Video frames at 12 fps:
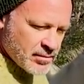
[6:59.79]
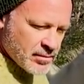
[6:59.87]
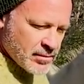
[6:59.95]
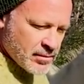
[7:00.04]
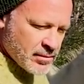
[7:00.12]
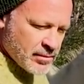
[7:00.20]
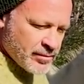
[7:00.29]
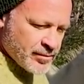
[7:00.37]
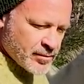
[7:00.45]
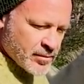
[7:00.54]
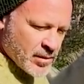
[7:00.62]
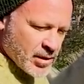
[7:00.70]

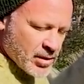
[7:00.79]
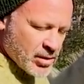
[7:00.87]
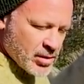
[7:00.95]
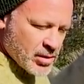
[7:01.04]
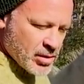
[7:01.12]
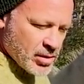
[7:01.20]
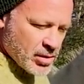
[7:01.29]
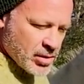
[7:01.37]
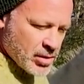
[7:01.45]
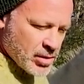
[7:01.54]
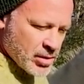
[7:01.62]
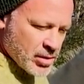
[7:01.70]

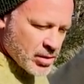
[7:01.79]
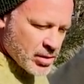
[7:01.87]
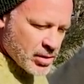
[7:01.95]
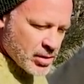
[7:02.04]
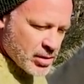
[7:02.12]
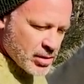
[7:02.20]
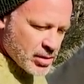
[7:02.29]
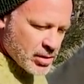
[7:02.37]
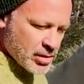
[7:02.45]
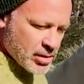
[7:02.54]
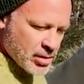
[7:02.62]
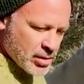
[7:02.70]

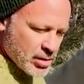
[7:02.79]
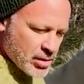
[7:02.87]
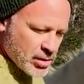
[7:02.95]
No one is speaking in this clip.